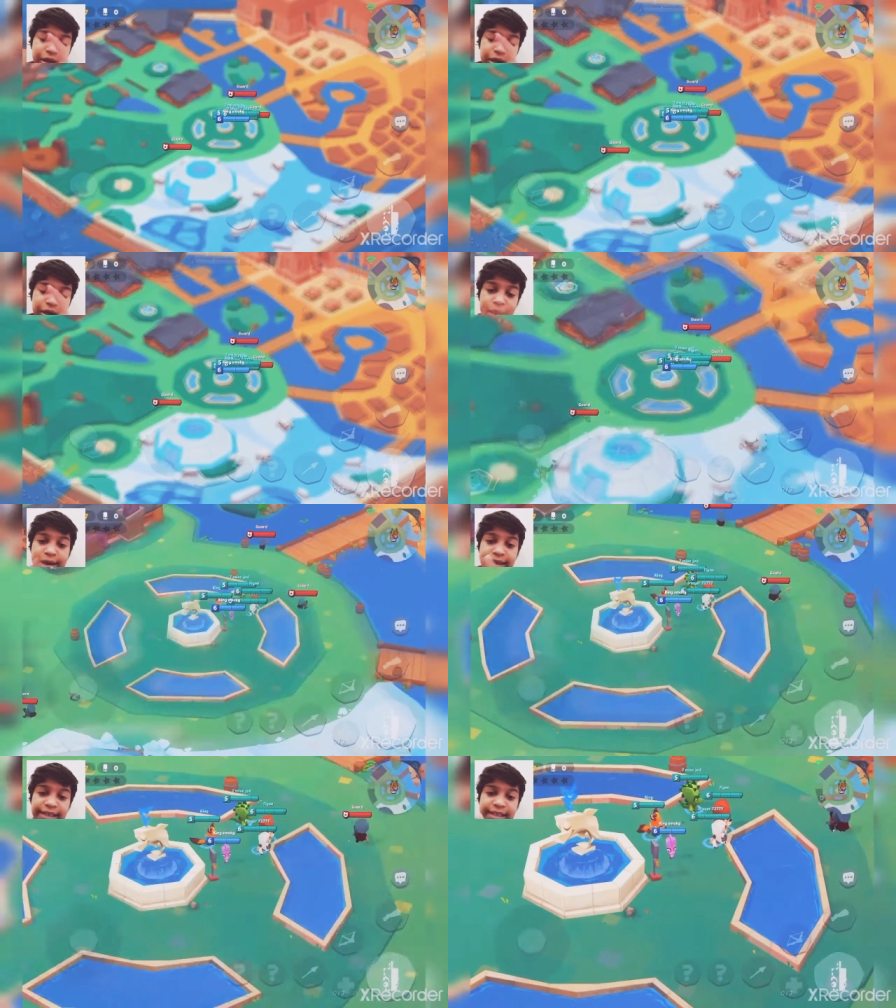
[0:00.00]
and
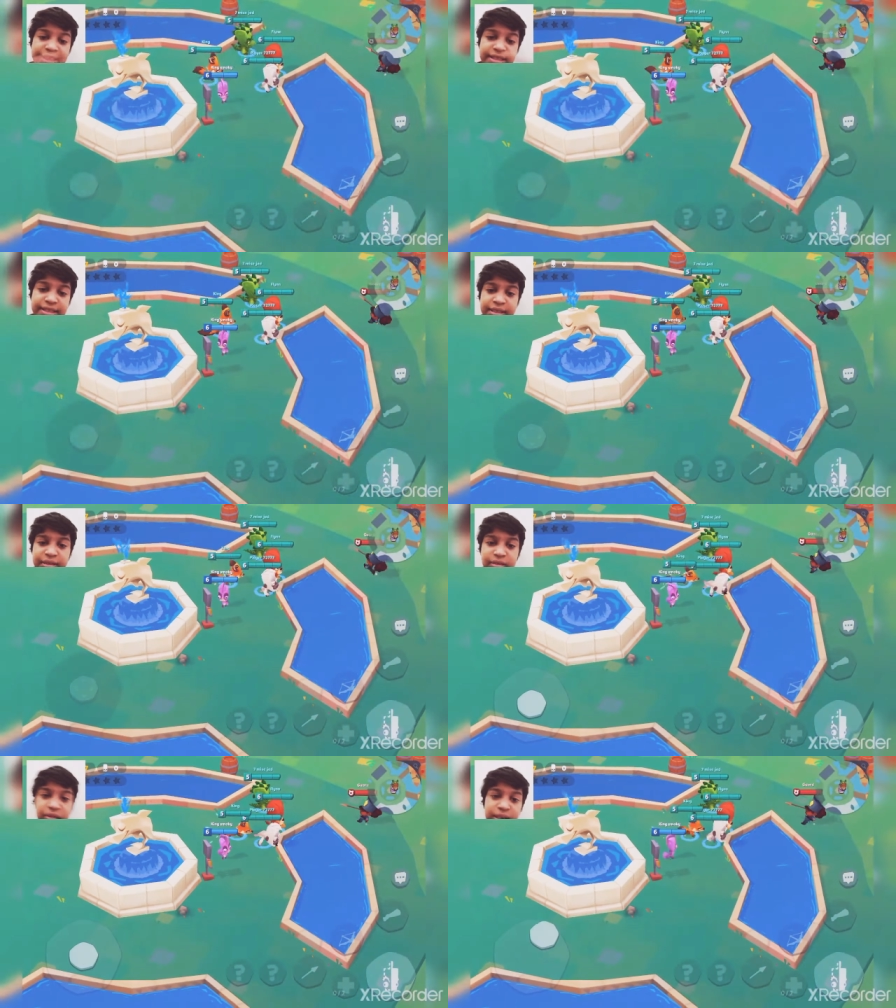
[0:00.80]
nix
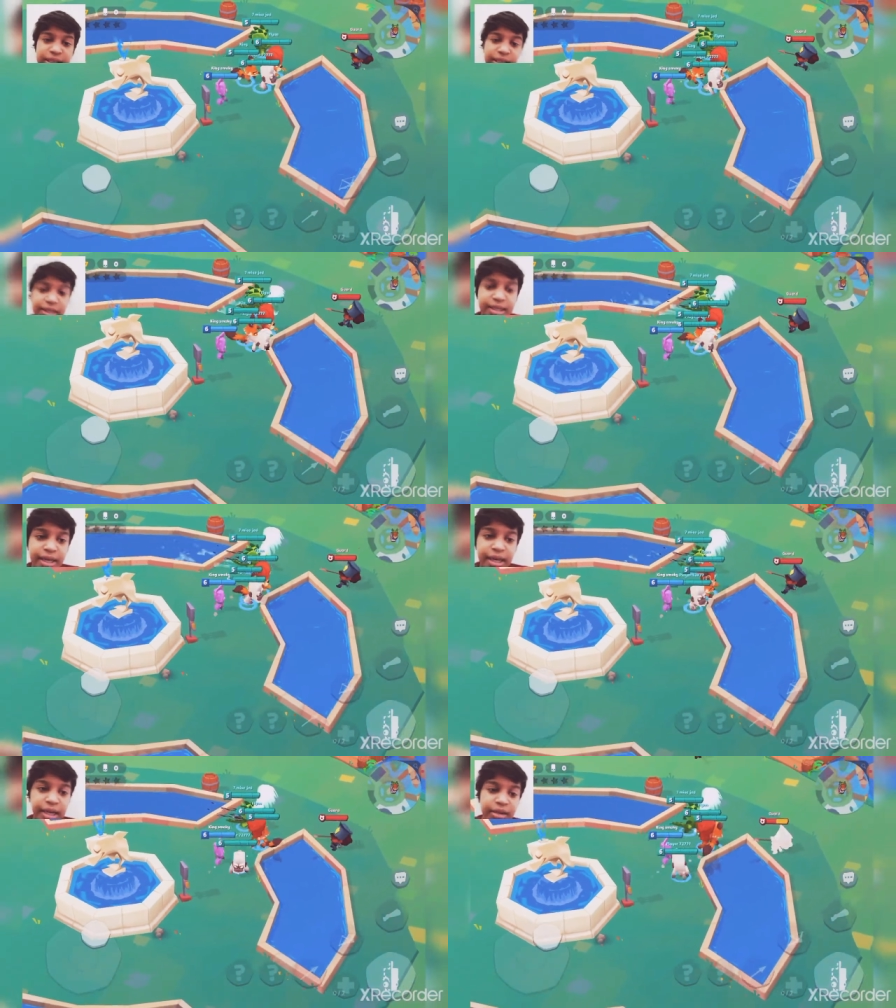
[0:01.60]
only that
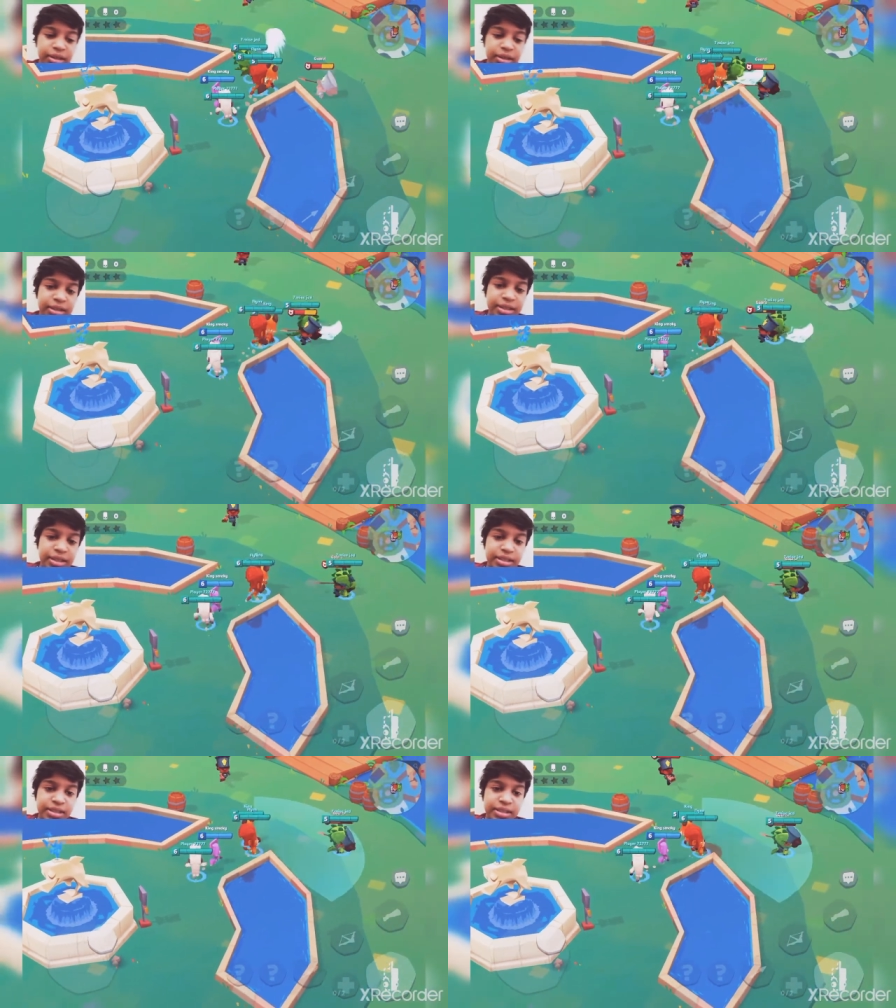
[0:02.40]
I got
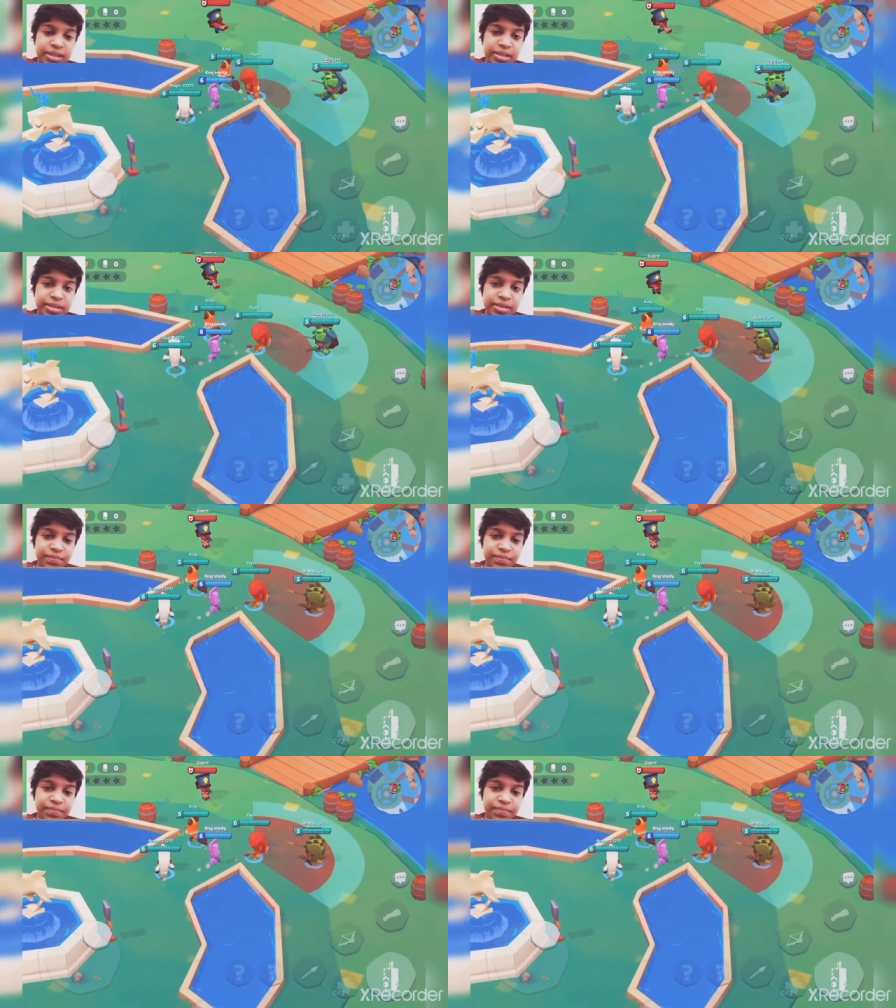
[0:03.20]
this